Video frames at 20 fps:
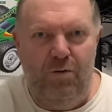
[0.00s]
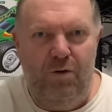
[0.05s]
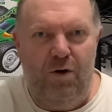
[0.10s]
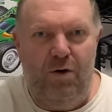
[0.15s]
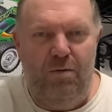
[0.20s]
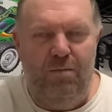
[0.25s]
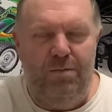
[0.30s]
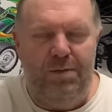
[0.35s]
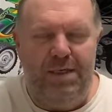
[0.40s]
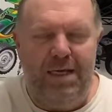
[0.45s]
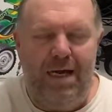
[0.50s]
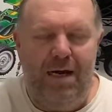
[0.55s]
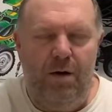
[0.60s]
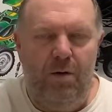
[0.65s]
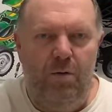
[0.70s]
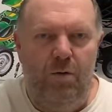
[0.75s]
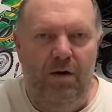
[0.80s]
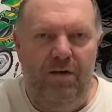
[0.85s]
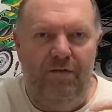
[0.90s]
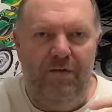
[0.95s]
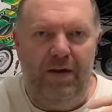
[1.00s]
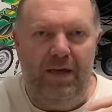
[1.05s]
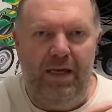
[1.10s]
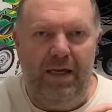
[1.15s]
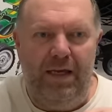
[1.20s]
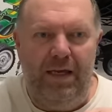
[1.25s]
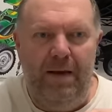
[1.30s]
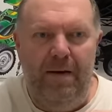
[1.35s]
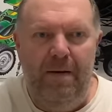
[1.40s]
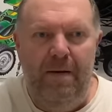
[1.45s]
comes out with
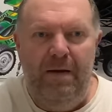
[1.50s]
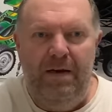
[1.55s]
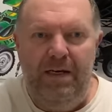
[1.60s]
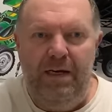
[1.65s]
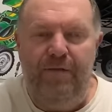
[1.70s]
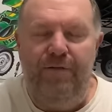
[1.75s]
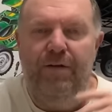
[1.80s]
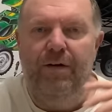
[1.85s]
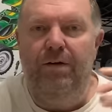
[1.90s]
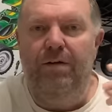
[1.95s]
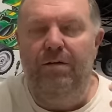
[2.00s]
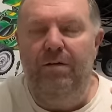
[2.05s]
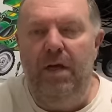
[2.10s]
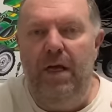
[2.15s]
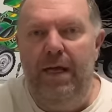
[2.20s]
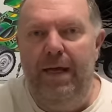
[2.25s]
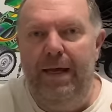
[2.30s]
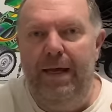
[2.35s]
the different